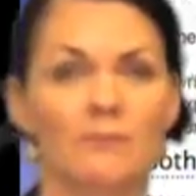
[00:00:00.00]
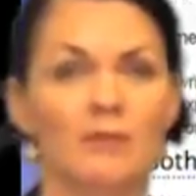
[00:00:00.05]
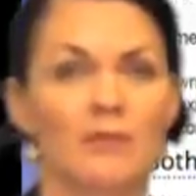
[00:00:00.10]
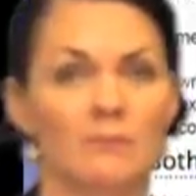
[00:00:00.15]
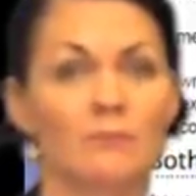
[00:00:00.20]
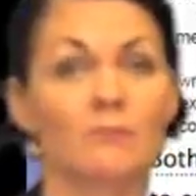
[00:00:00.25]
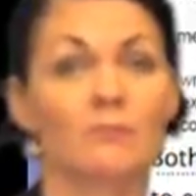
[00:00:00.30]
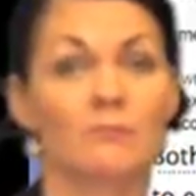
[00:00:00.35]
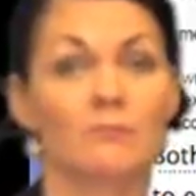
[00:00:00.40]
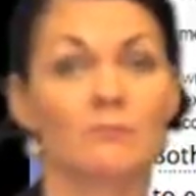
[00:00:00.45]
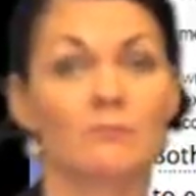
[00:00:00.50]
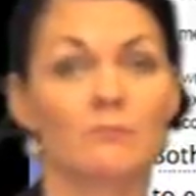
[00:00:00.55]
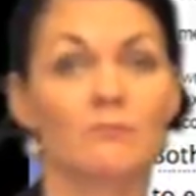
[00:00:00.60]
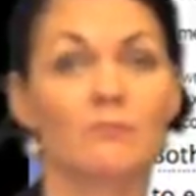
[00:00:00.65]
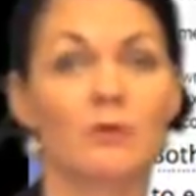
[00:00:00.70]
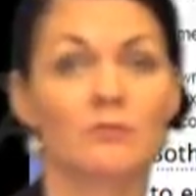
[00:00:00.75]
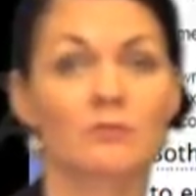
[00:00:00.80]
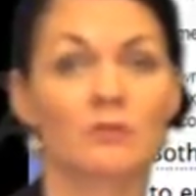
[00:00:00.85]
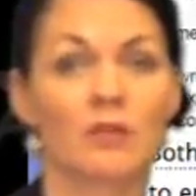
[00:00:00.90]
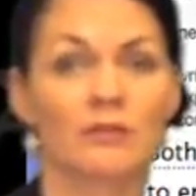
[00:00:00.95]
it
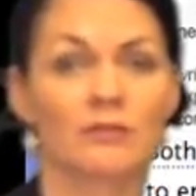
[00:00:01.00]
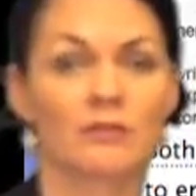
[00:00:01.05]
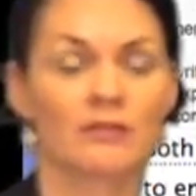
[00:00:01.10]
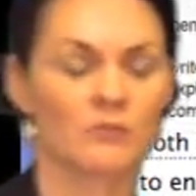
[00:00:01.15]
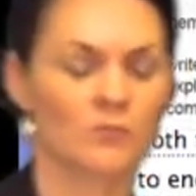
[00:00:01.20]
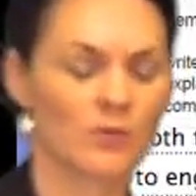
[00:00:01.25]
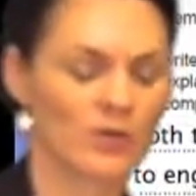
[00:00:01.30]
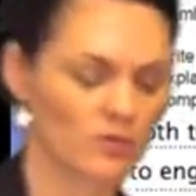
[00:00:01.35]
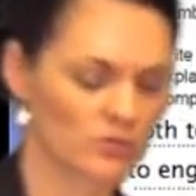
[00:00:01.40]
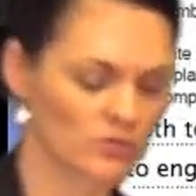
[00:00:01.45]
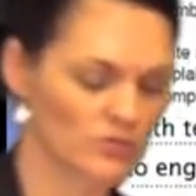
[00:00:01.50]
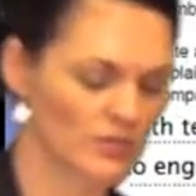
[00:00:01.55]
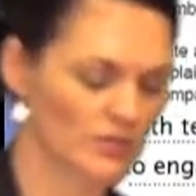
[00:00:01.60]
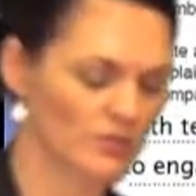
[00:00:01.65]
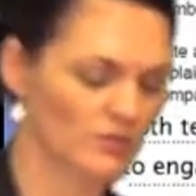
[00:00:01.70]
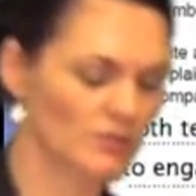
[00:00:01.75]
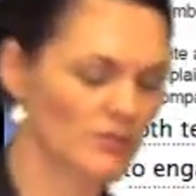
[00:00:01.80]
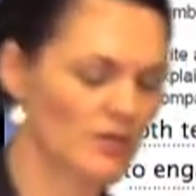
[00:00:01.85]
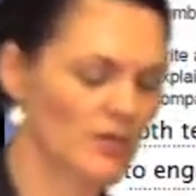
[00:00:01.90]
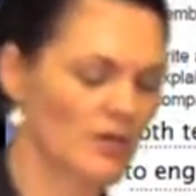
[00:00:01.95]
most likely will
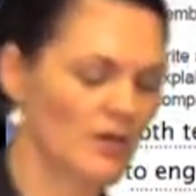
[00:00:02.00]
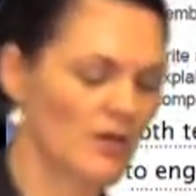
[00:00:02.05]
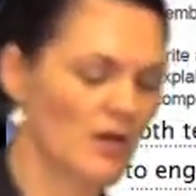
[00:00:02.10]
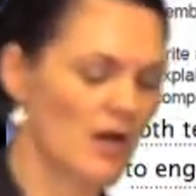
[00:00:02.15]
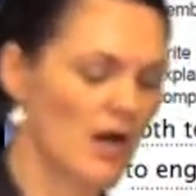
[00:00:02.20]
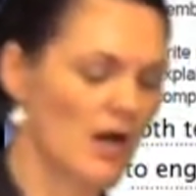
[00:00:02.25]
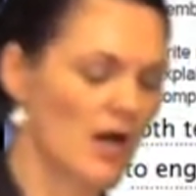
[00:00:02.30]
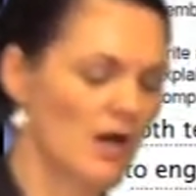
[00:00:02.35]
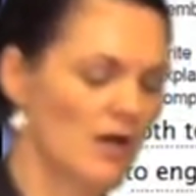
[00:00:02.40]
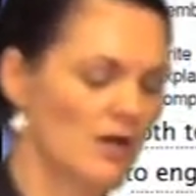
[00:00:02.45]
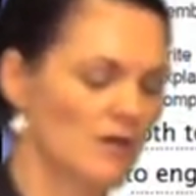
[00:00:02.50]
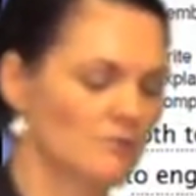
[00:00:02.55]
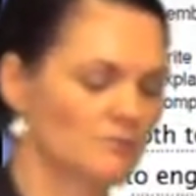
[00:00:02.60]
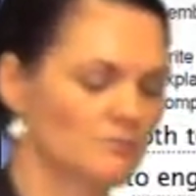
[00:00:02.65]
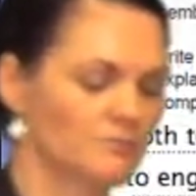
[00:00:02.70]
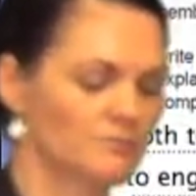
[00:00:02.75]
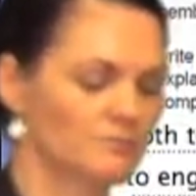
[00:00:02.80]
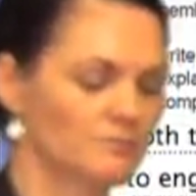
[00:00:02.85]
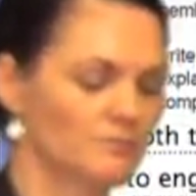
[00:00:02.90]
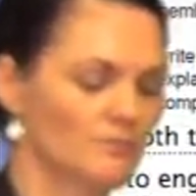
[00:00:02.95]
do.
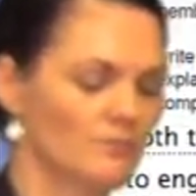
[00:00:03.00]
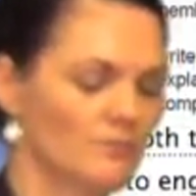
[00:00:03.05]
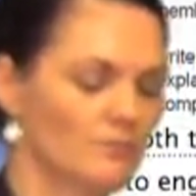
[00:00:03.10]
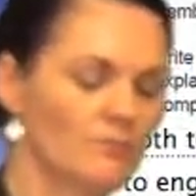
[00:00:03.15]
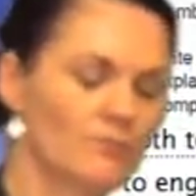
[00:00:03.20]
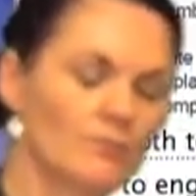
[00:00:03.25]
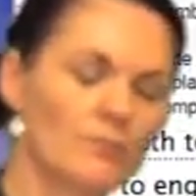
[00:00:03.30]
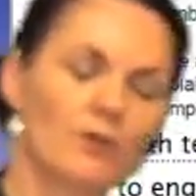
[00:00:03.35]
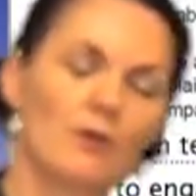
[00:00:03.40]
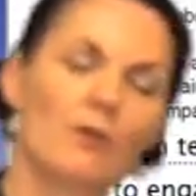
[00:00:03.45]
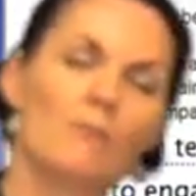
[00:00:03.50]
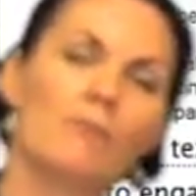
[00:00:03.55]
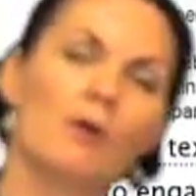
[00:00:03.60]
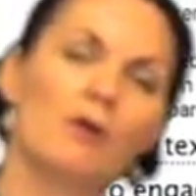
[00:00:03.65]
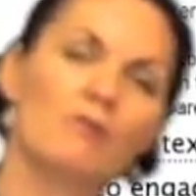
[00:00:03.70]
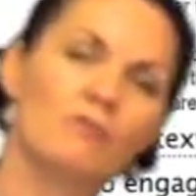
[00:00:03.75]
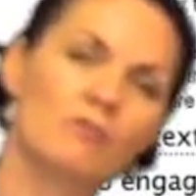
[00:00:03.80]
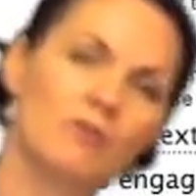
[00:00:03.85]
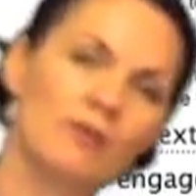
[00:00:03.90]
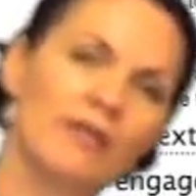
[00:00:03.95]

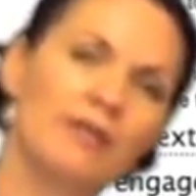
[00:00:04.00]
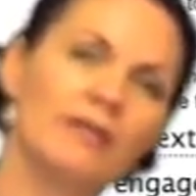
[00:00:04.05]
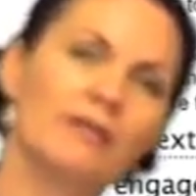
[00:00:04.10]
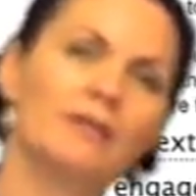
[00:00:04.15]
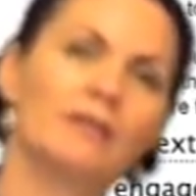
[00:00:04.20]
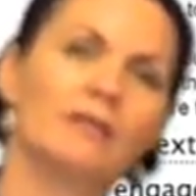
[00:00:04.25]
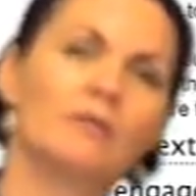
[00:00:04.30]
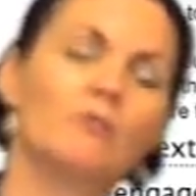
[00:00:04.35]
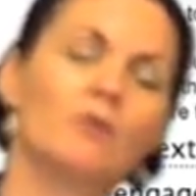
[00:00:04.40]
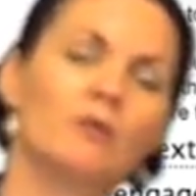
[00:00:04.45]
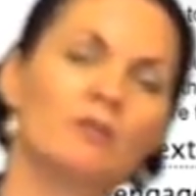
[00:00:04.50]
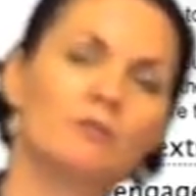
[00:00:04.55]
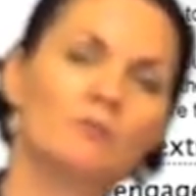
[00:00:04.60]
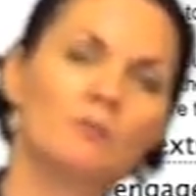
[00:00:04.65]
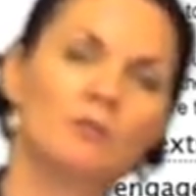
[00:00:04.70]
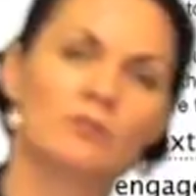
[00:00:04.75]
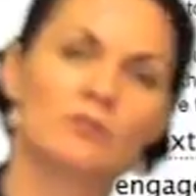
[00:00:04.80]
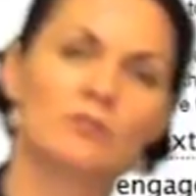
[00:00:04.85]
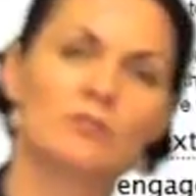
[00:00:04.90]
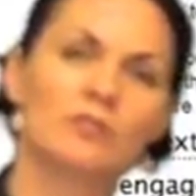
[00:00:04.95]
But really what you
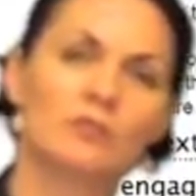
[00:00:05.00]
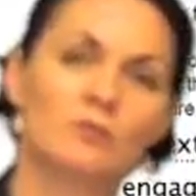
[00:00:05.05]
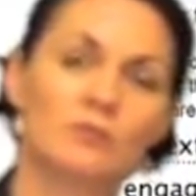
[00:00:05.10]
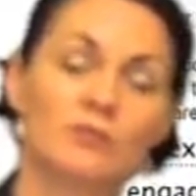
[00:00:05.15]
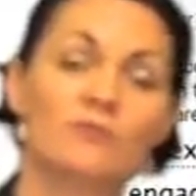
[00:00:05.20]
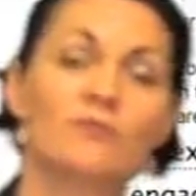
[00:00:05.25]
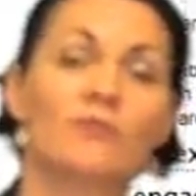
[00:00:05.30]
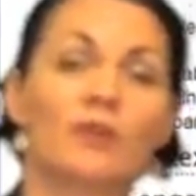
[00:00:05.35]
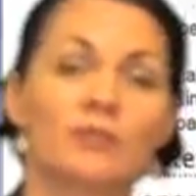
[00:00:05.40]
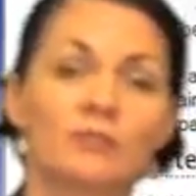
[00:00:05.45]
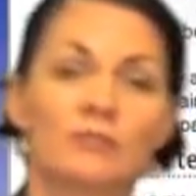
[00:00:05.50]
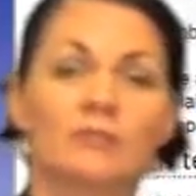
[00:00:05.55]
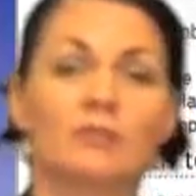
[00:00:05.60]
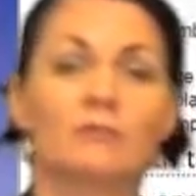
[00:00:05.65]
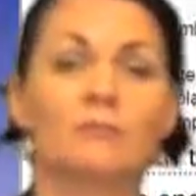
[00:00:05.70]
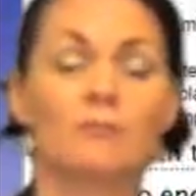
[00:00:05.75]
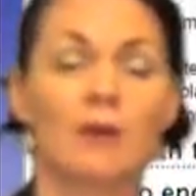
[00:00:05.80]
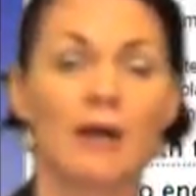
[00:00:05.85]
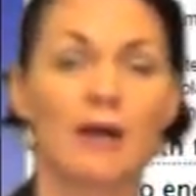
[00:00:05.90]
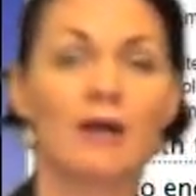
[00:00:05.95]
want to do is find a
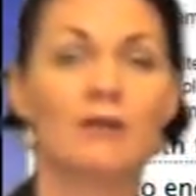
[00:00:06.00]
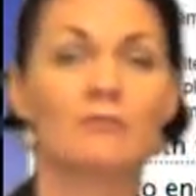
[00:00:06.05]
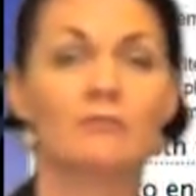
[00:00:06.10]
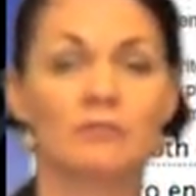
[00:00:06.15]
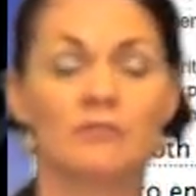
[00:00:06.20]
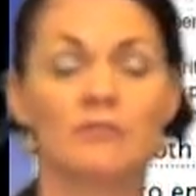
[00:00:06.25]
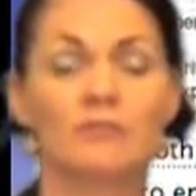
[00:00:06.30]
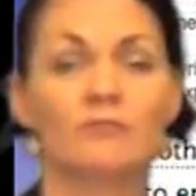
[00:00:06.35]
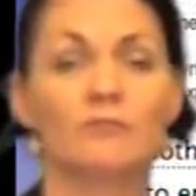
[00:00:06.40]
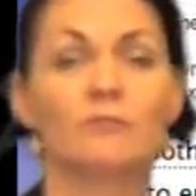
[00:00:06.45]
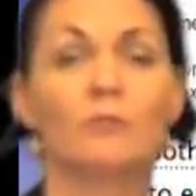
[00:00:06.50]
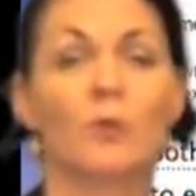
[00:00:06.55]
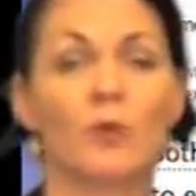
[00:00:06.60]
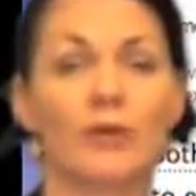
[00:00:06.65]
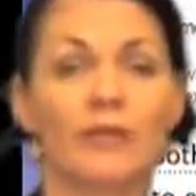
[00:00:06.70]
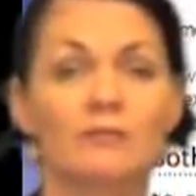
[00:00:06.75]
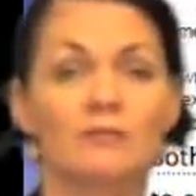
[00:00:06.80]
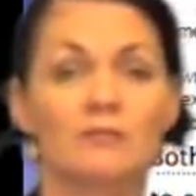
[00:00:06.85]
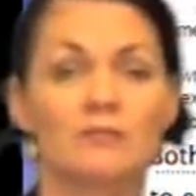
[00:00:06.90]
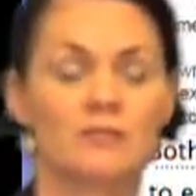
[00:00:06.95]
comparative
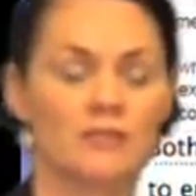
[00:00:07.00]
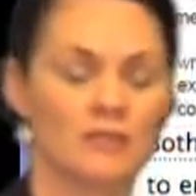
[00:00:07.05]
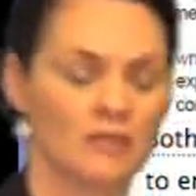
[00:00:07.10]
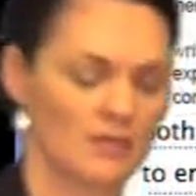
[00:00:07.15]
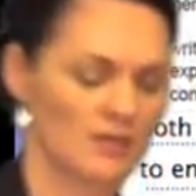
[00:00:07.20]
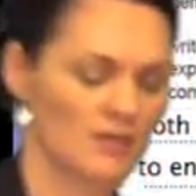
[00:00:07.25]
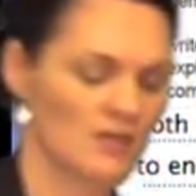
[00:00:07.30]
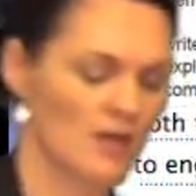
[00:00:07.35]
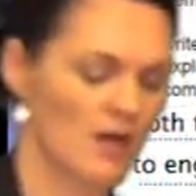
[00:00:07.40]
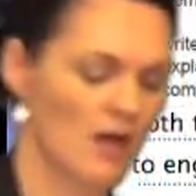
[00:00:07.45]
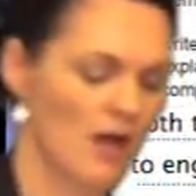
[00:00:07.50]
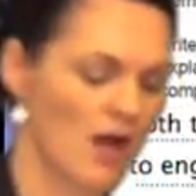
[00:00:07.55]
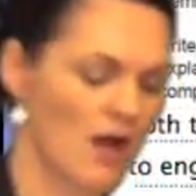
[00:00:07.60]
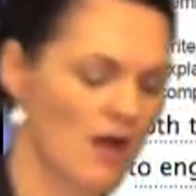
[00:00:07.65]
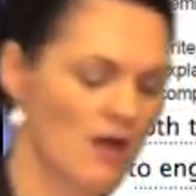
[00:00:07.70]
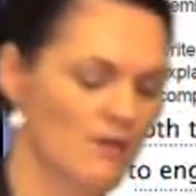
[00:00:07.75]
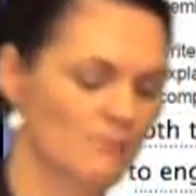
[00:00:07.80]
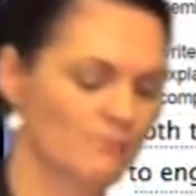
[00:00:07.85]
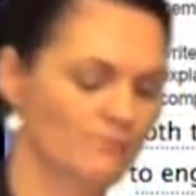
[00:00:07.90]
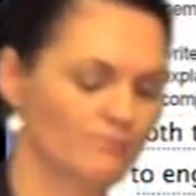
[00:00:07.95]
point,
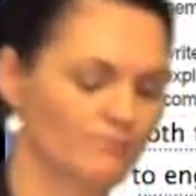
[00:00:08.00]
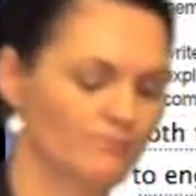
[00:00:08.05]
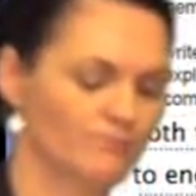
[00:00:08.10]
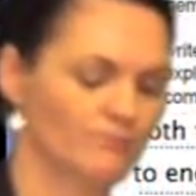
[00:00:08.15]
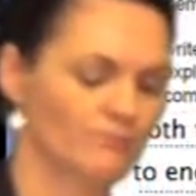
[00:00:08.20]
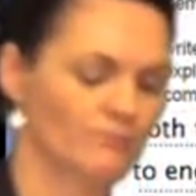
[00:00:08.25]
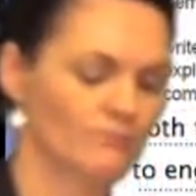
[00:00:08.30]
and